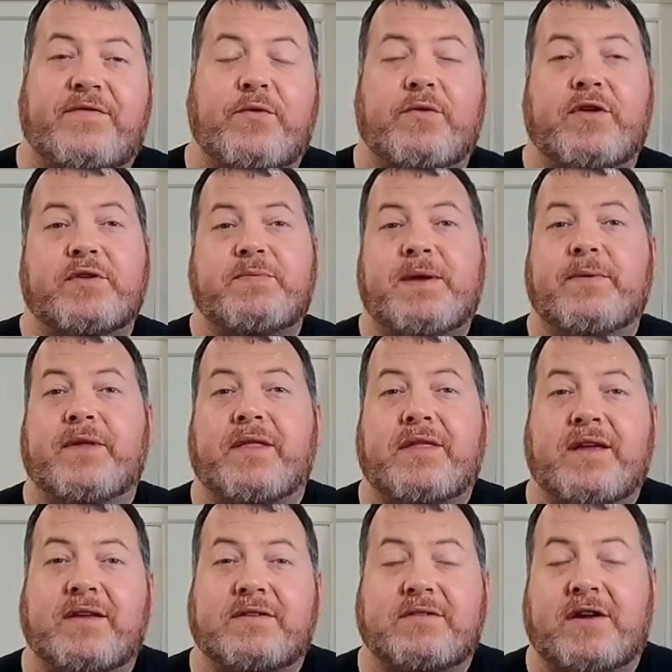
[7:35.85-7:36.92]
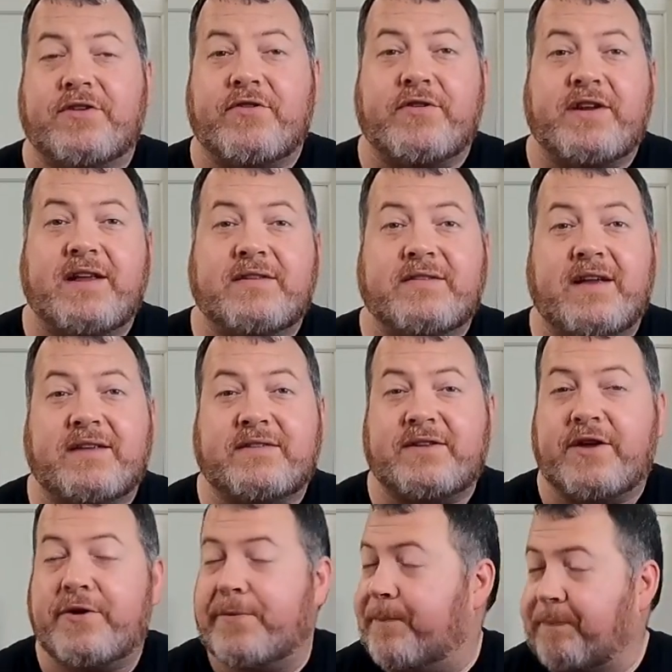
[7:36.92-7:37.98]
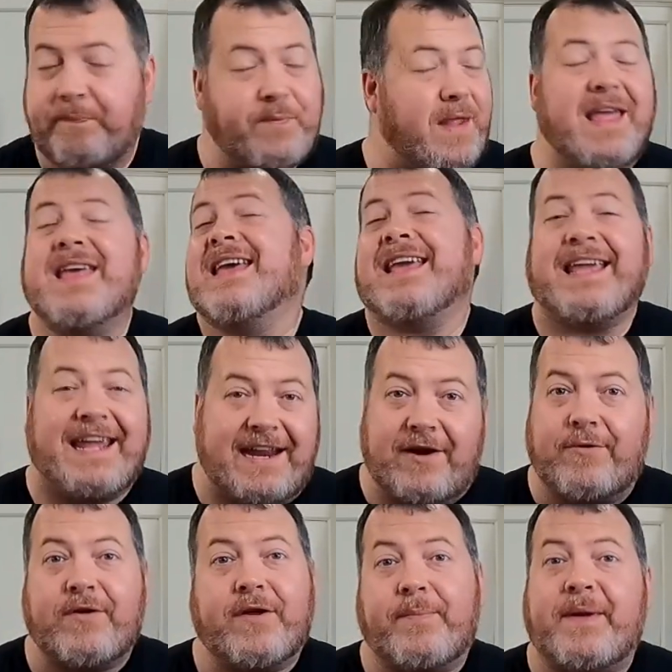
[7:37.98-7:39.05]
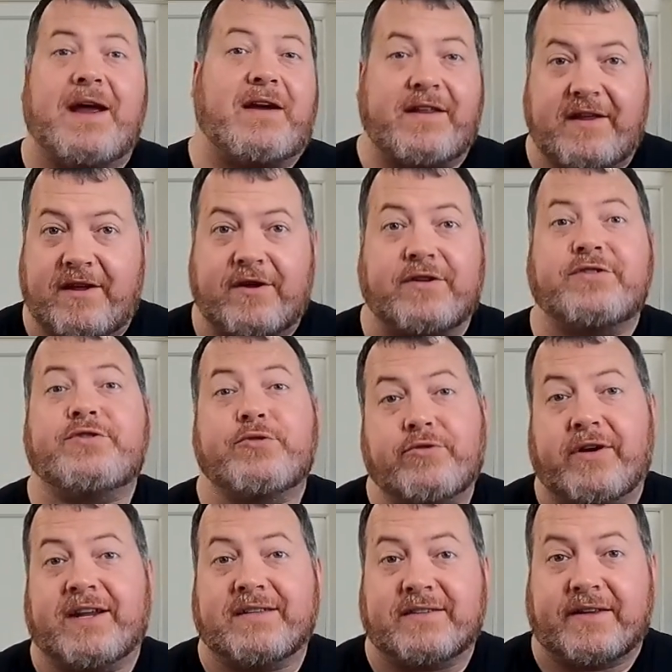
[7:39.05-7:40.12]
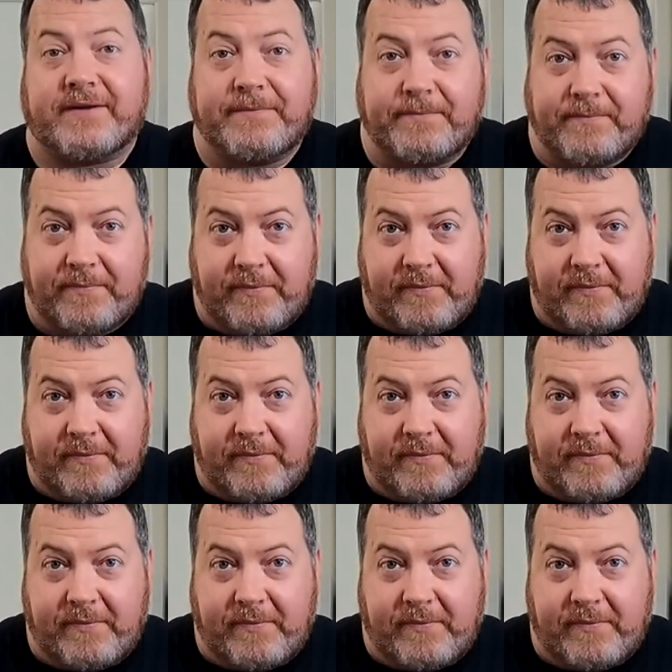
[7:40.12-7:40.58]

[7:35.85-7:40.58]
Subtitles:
If you're one of those people that think cilantro tastes like soap, get on up out of here because you crazy.